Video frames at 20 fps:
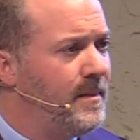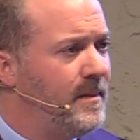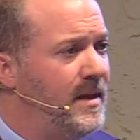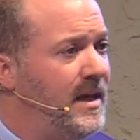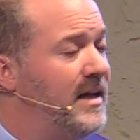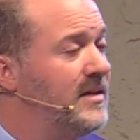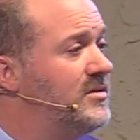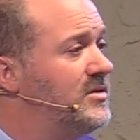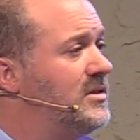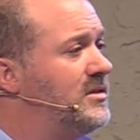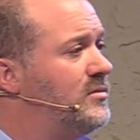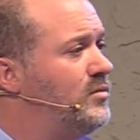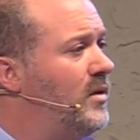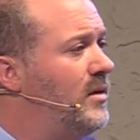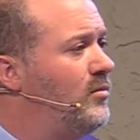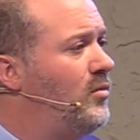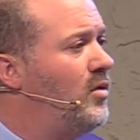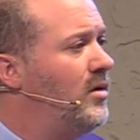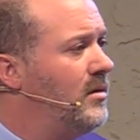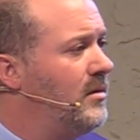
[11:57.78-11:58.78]
Yes, just
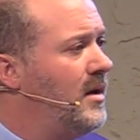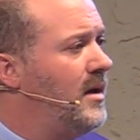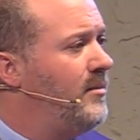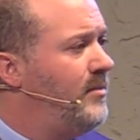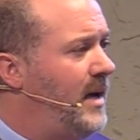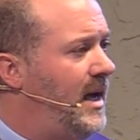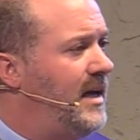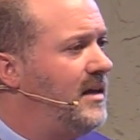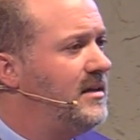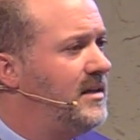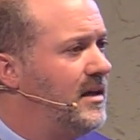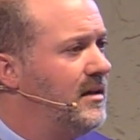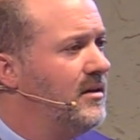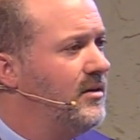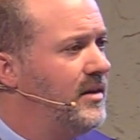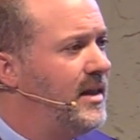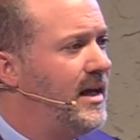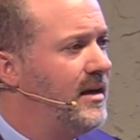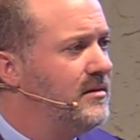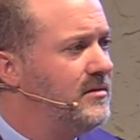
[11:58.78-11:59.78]
one more
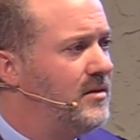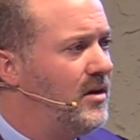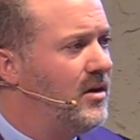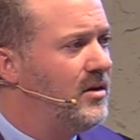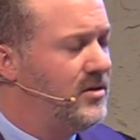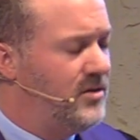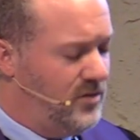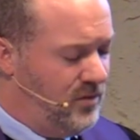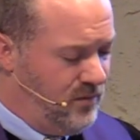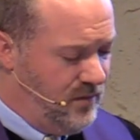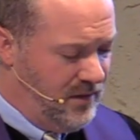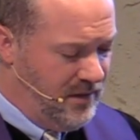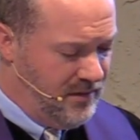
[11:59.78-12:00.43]
painkiller. That ought to do